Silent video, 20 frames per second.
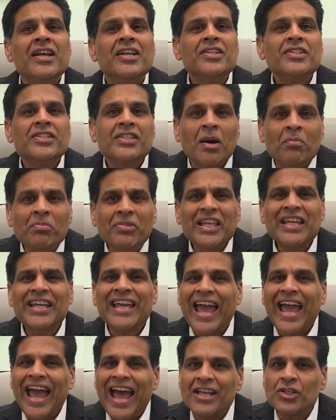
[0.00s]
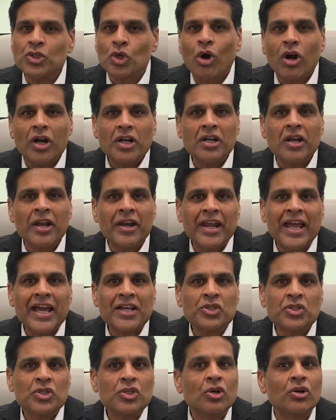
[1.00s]
Something as ordinary
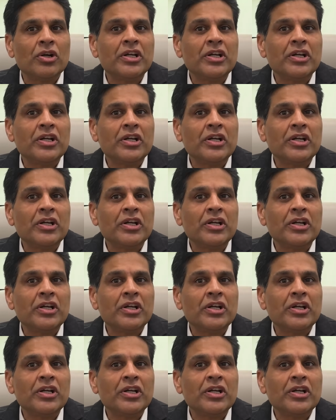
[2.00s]
as your